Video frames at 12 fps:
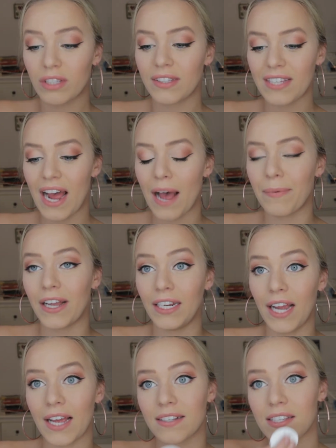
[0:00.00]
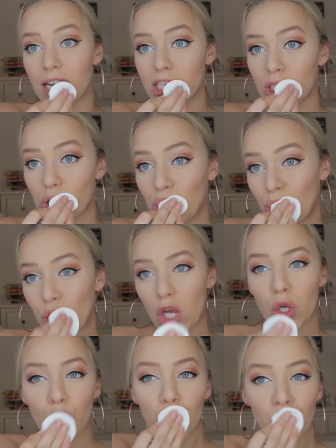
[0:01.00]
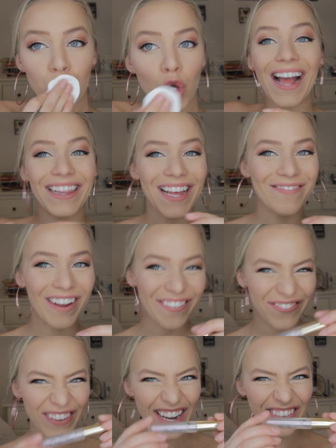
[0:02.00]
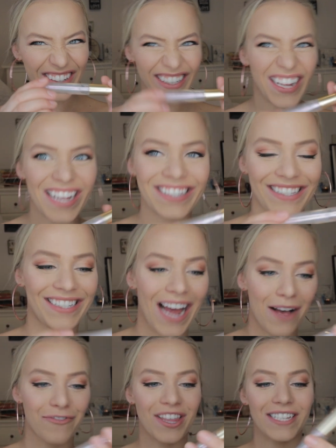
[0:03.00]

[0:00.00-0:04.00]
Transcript: tap any excess. And then my favorite last step,